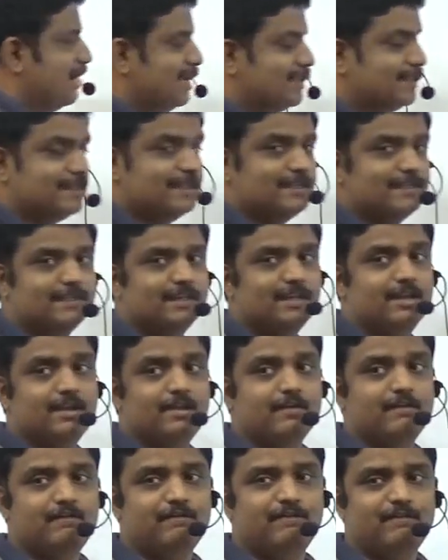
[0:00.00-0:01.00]
6,
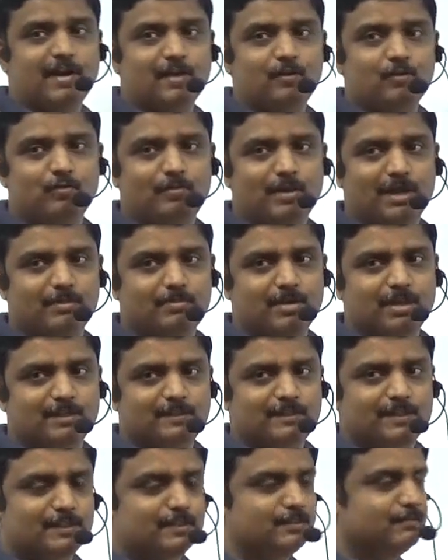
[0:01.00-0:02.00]
5 pi by
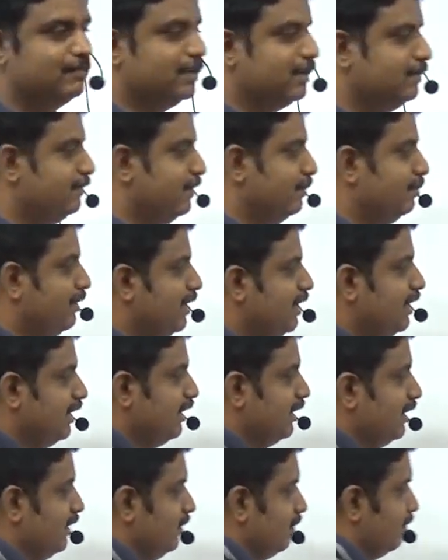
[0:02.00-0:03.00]
6, 150
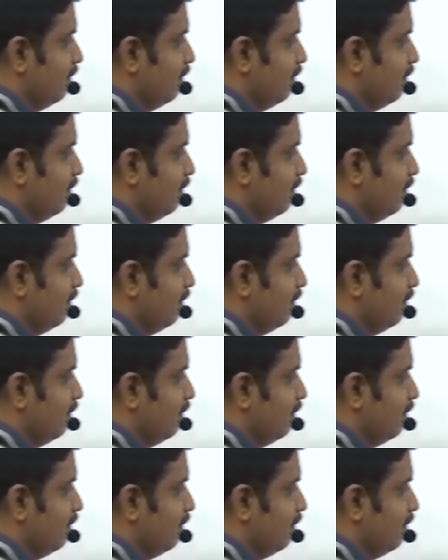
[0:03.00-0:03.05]
degree.